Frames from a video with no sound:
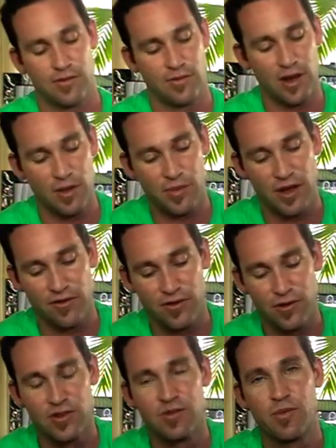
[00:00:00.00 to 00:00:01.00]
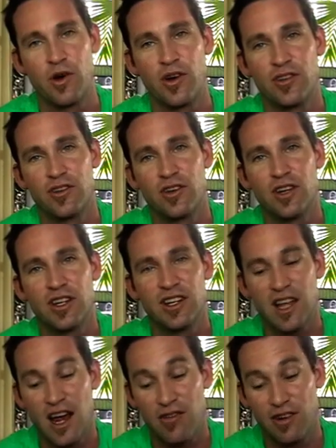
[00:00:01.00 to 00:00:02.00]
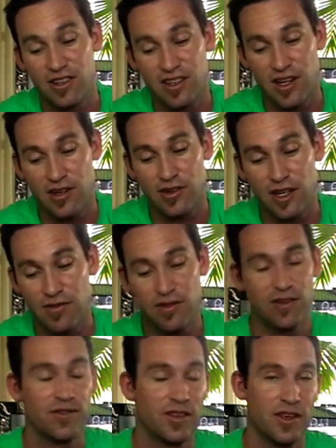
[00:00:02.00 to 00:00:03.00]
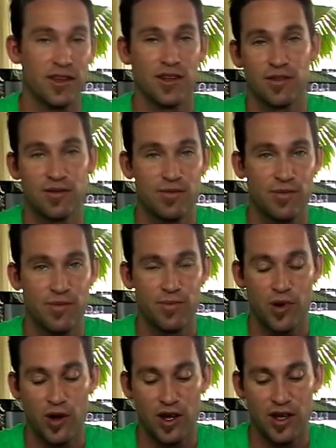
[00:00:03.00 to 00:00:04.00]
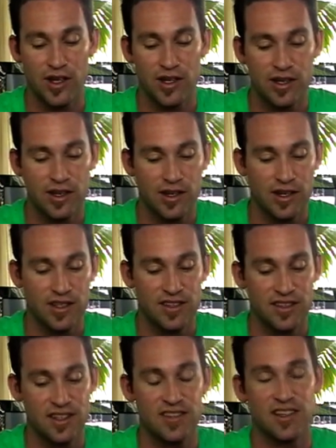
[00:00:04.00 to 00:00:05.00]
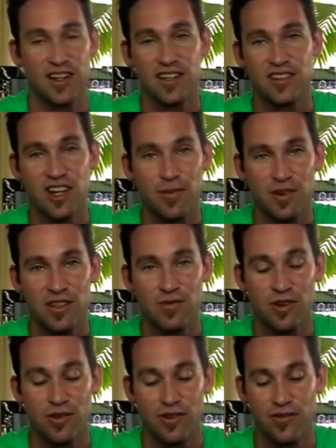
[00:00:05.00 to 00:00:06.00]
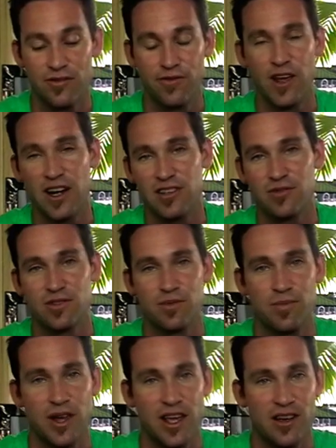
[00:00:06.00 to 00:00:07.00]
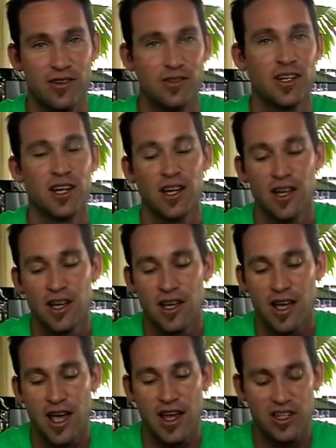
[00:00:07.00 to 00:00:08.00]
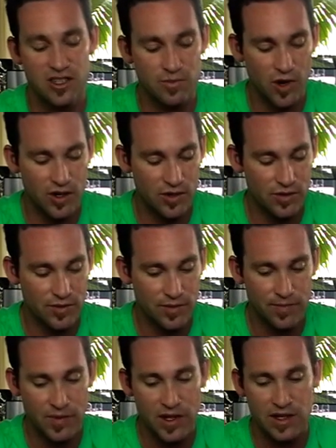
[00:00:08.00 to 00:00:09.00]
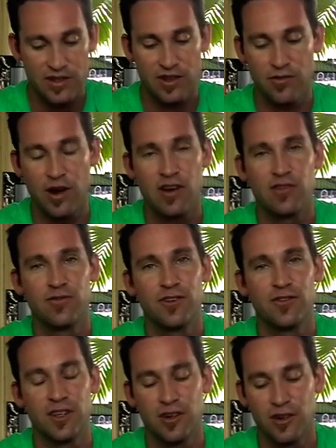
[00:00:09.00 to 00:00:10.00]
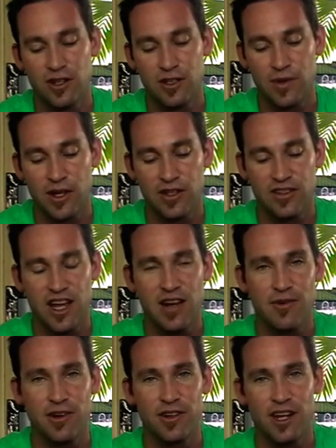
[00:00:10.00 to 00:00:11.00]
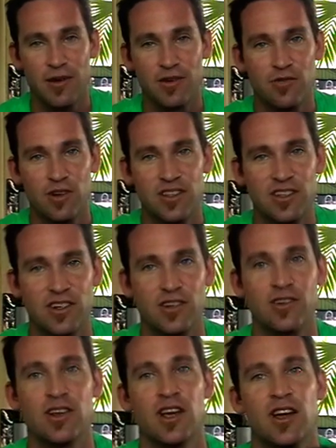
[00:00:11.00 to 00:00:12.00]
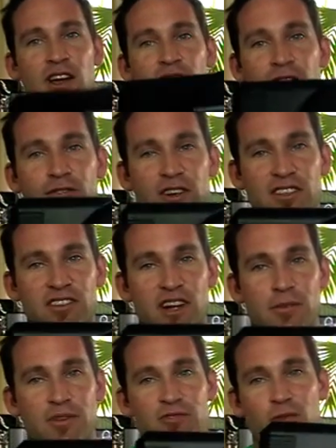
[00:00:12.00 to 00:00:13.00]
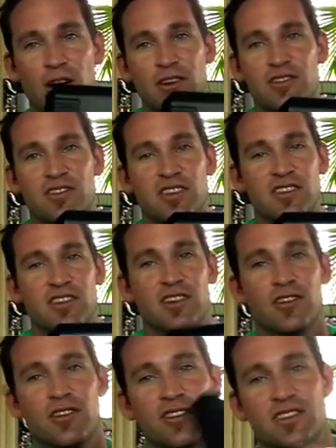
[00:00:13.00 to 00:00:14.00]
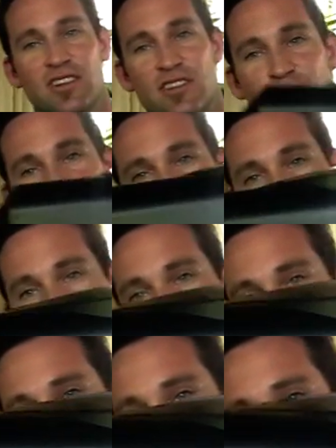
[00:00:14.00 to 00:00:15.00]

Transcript: one of the pitfalls of buying online, you can't really tell even if the buyer insisted it is a Japanese model. In fact, it was a PAL Asian model, so it ran on 50 Hz, but Damo came to the rescue, fixed it up. It's running on 60 Hz, and he's further modded